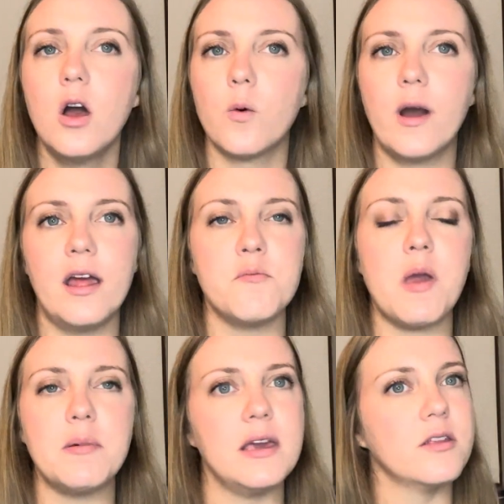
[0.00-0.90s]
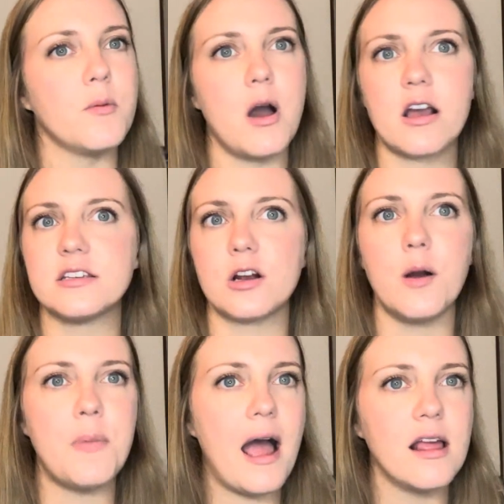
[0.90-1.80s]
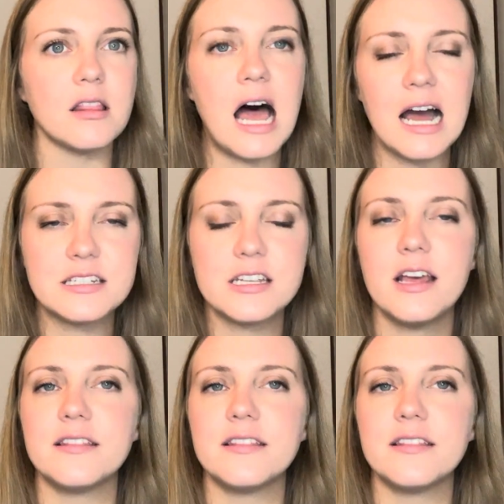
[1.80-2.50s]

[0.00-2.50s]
when maybe the Buckeyes are up by a lot.